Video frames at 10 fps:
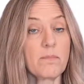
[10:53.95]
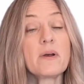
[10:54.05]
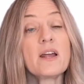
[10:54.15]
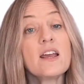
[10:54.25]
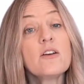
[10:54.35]

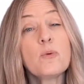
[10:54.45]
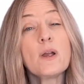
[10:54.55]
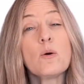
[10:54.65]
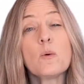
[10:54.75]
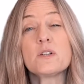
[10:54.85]
But if we
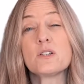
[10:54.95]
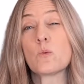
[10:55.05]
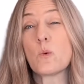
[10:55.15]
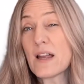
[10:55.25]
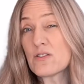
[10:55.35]
go to
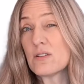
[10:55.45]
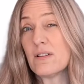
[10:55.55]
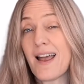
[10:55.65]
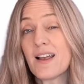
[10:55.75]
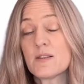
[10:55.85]
rational
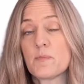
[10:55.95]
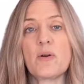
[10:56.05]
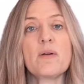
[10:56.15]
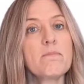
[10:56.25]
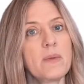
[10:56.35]

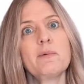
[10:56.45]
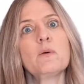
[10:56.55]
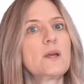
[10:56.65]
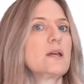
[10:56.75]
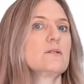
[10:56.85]
exponent, maybe
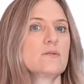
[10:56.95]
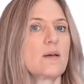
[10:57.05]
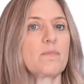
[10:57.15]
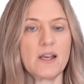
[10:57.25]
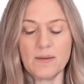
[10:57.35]
we can do
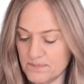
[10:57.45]
something.